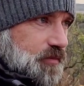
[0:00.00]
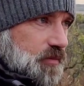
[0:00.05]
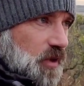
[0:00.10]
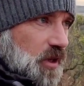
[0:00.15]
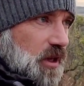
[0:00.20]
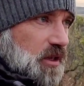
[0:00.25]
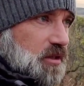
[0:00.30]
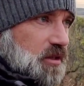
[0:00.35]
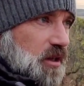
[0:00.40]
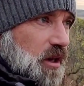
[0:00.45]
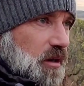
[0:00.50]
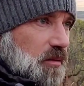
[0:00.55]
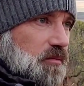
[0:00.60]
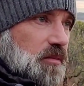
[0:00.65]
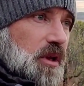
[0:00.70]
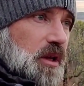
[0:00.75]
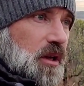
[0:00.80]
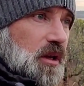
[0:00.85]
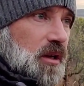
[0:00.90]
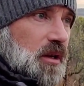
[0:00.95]
It's a
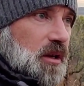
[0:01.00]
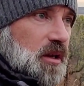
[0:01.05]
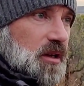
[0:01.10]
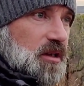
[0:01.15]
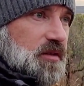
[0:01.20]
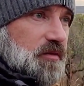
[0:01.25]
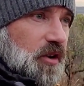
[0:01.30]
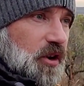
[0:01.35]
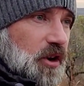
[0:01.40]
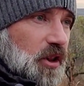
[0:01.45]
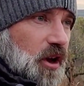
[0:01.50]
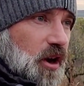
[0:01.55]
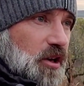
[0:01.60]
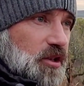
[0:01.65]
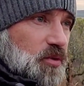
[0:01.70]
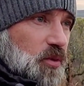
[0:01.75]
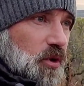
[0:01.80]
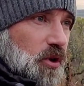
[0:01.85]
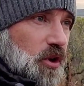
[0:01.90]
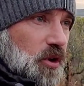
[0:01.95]
very large
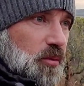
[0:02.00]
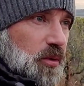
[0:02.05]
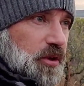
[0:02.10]
world,